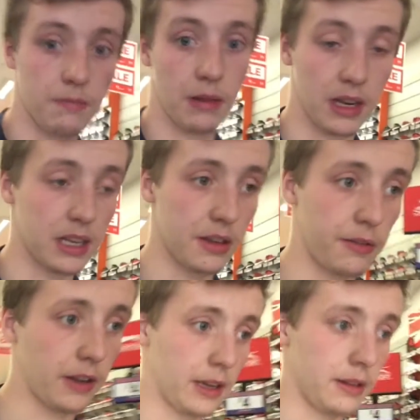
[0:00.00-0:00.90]
But I need to
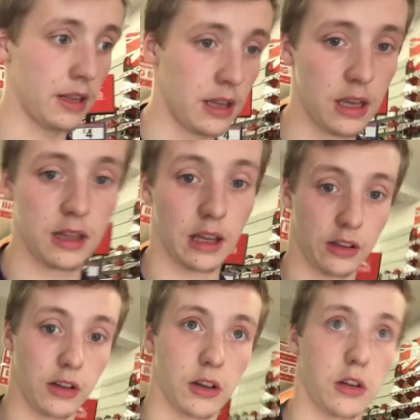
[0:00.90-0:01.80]
fucking.
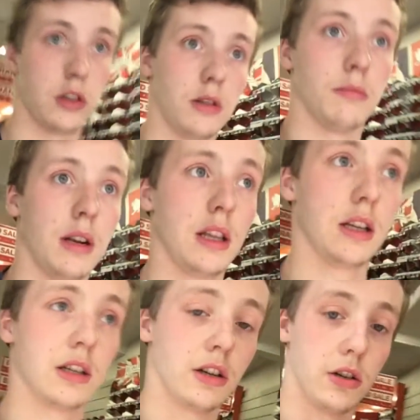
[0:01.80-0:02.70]
That's gonna cost some money.
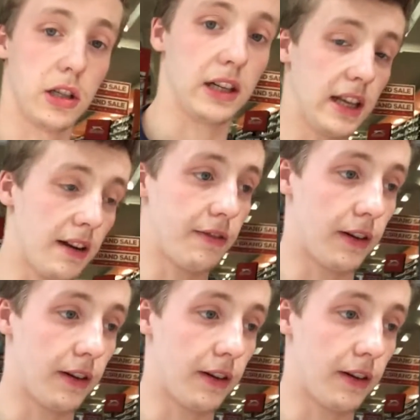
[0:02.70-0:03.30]
That's gonna cost like ten